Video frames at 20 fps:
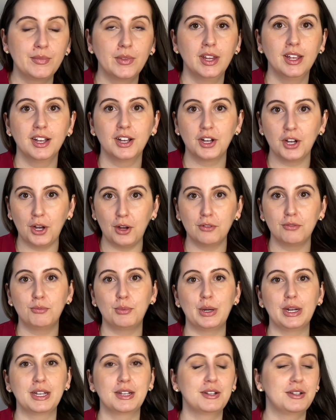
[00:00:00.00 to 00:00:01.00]
Cough
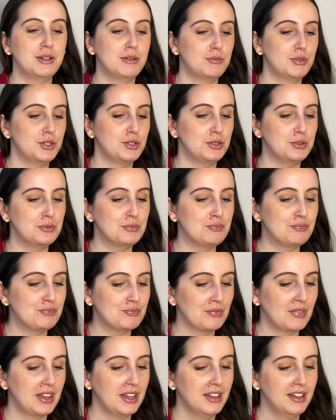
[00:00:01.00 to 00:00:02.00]
break number 2.
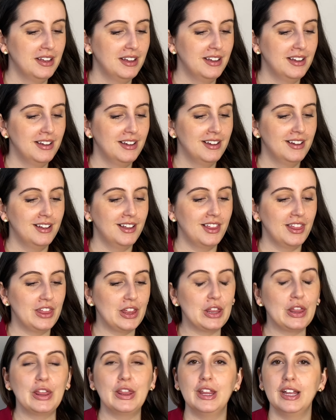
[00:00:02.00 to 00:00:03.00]
The
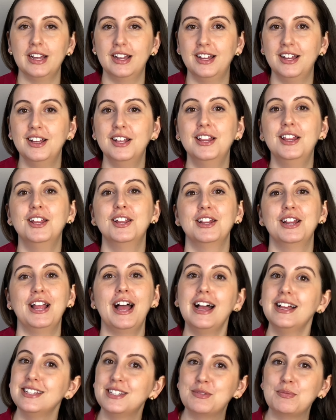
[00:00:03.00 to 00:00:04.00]

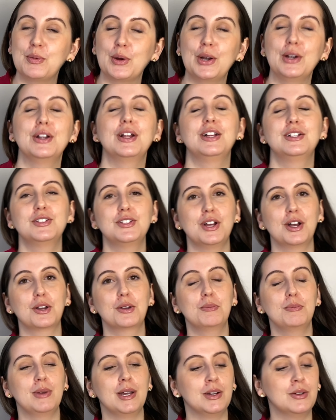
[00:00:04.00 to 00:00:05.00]
last part I'll talk
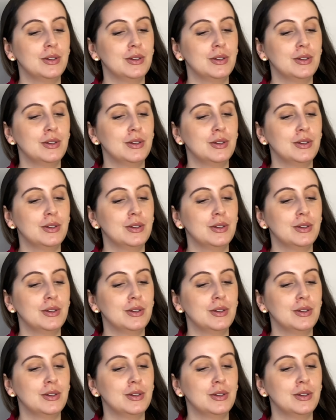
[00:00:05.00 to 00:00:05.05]
about,